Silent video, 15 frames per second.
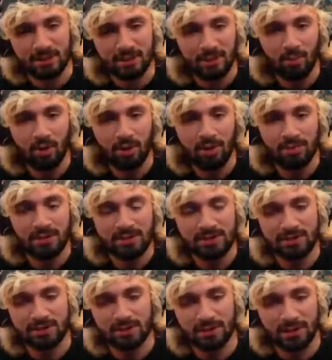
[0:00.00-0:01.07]
Pokemon
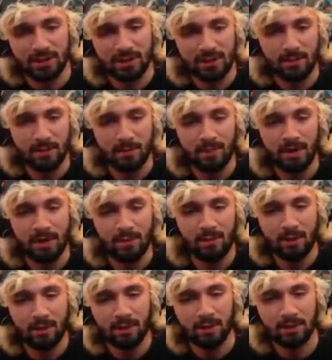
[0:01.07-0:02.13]
Center Lady,
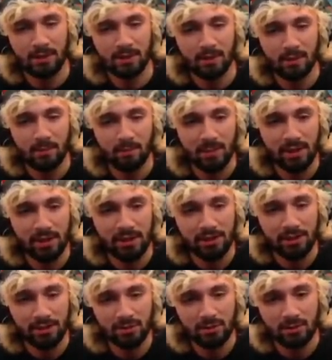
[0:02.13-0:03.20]
Metapod,
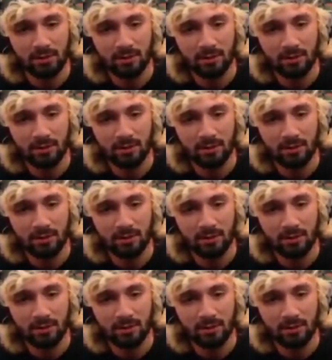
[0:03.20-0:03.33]
Pikachu,